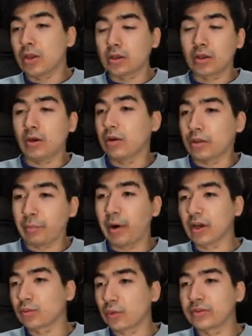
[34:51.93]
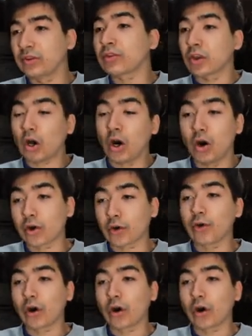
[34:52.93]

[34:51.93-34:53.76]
the boss wants us to call her,